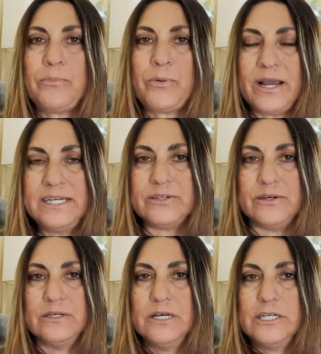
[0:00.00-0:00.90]

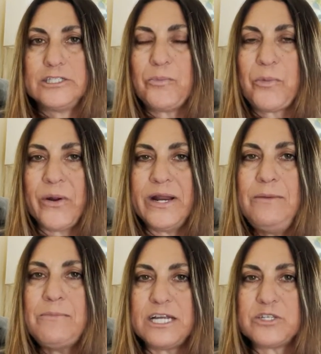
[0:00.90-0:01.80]
appraisal. So
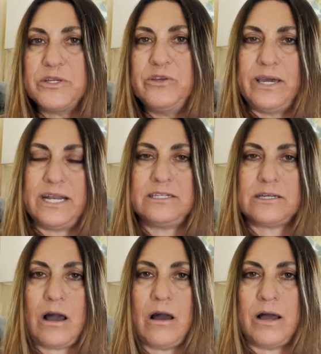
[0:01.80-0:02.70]
pretty much when you get
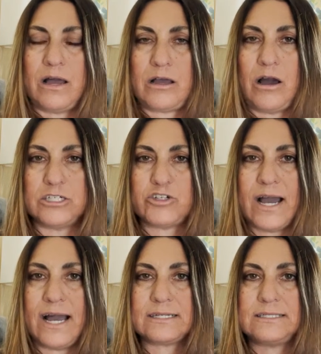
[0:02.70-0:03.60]
into a uh,
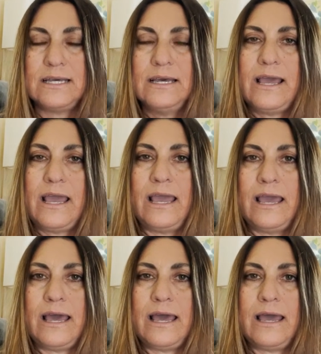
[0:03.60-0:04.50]
contract
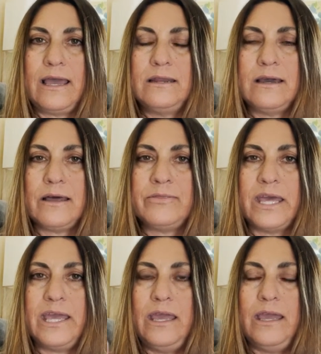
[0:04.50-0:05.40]
and
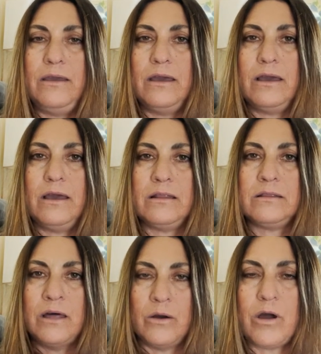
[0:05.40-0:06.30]
the
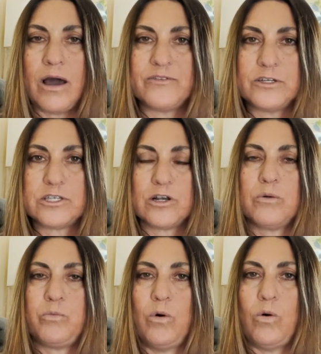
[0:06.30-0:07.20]
loan
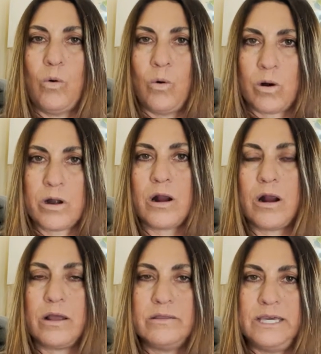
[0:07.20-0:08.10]
officer will
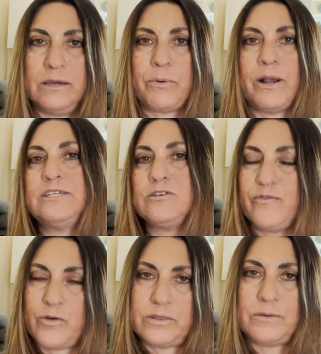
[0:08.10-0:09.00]
order the appraisal
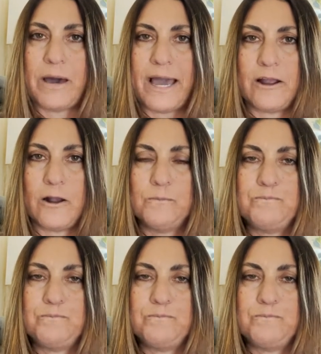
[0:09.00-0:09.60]
for the buyer.